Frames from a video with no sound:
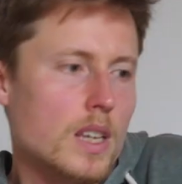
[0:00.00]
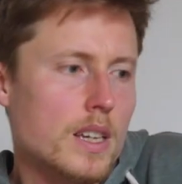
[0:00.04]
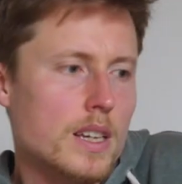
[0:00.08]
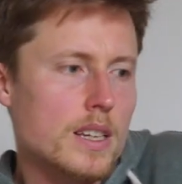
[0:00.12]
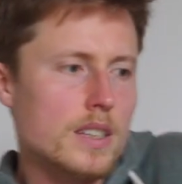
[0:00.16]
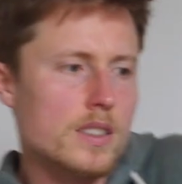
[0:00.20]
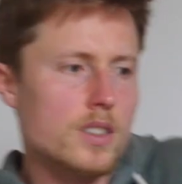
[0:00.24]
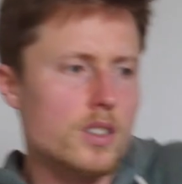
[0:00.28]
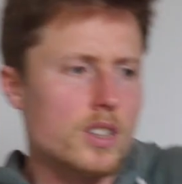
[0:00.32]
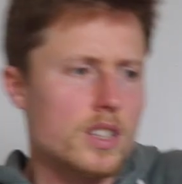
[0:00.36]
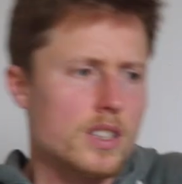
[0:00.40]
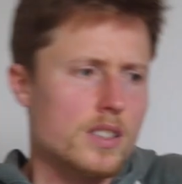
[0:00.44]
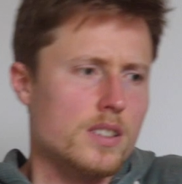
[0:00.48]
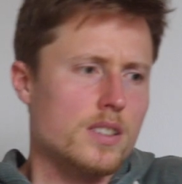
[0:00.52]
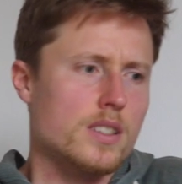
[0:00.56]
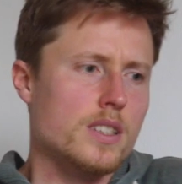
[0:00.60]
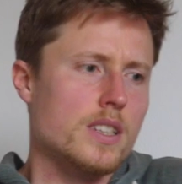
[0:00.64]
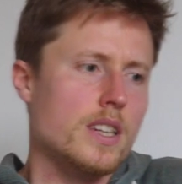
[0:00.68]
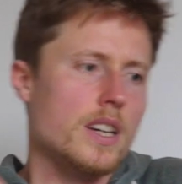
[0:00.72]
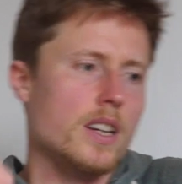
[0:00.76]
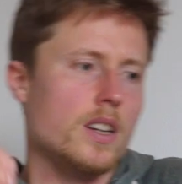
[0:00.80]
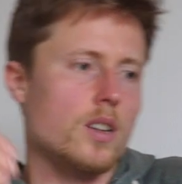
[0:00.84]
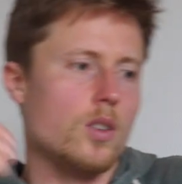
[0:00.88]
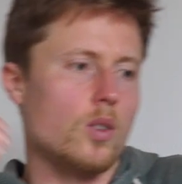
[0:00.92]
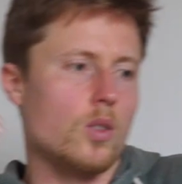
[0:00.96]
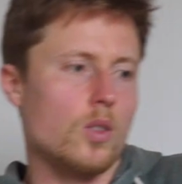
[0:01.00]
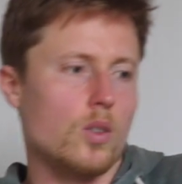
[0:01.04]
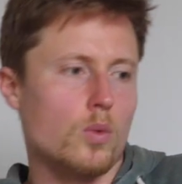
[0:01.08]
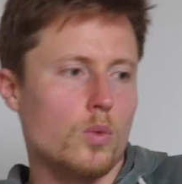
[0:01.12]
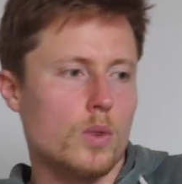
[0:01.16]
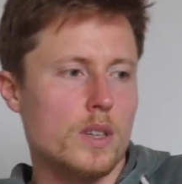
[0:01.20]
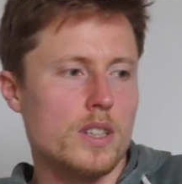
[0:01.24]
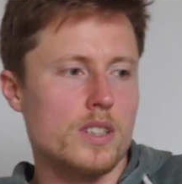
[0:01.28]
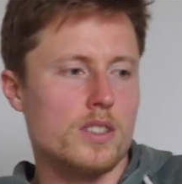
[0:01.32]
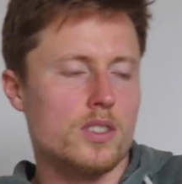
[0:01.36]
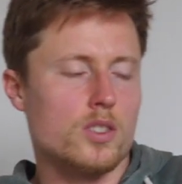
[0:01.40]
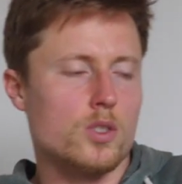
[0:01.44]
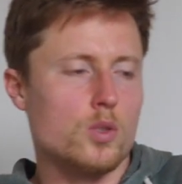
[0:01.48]
as you can see, I
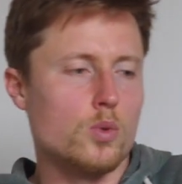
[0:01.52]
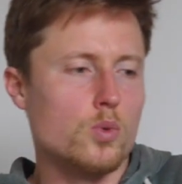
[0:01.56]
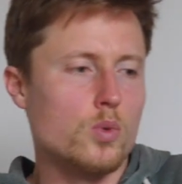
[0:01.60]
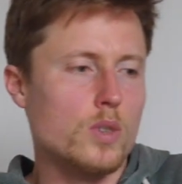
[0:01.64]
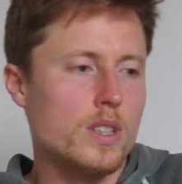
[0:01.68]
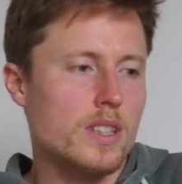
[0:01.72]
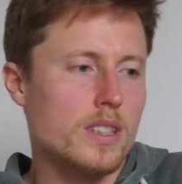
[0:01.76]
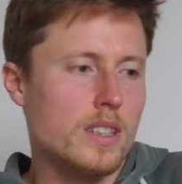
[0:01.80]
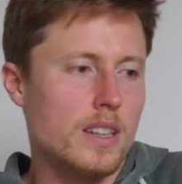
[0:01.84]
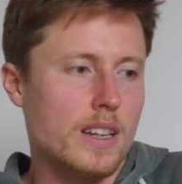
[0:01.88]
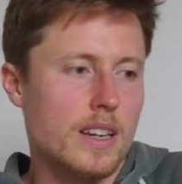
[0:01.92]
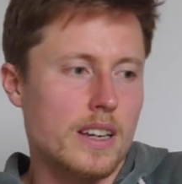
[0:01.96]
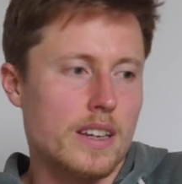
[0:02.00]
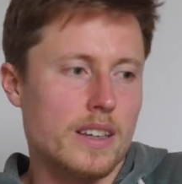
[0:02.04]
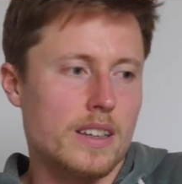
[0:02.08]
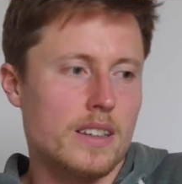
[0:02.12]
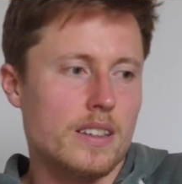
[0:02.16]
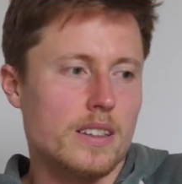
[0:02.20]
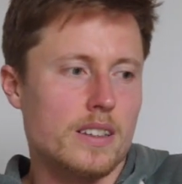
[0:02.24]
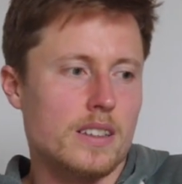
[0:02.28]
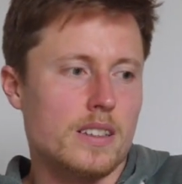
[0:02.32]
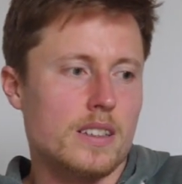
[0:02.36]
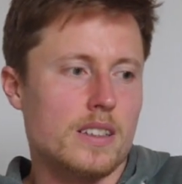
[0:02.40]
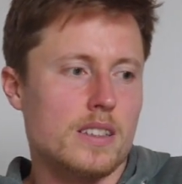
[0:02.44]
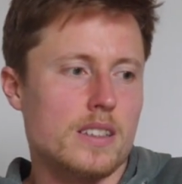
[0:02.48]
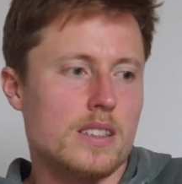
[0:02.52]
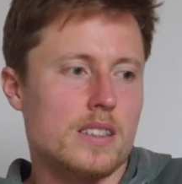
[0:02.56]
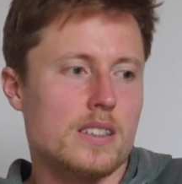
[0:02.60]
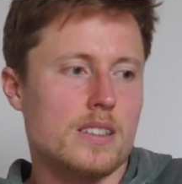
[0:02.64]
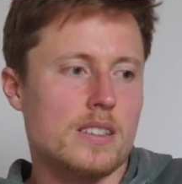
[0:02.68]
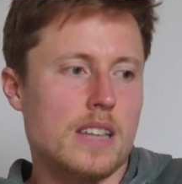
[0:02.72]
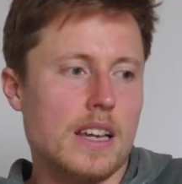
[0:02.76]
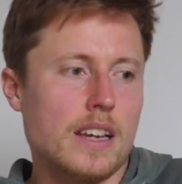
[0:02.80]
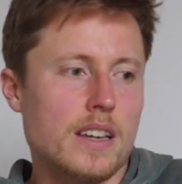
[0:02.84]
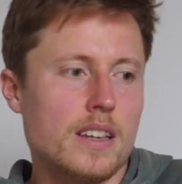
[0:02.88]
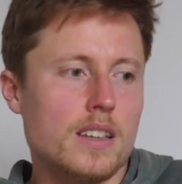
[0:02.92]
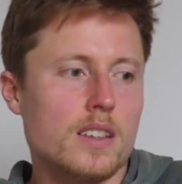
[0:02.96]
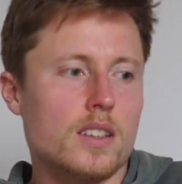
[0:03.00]
always do it like
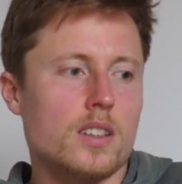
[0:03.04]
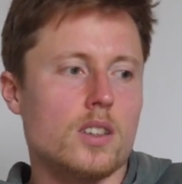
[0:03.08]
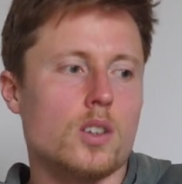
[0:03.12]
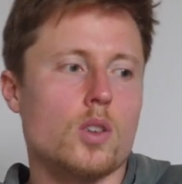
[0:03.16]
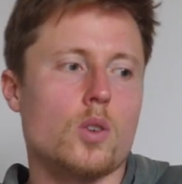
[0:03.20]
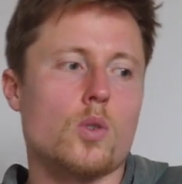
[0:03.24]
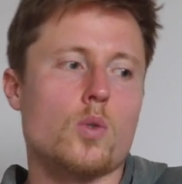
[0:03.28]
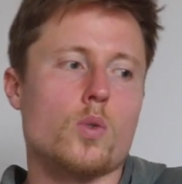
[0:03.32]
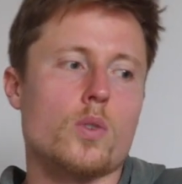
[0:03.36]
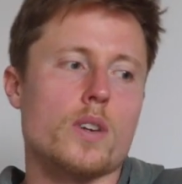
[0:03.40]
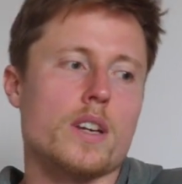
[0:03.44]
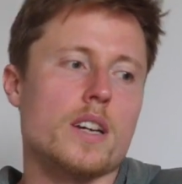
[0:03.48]
second go.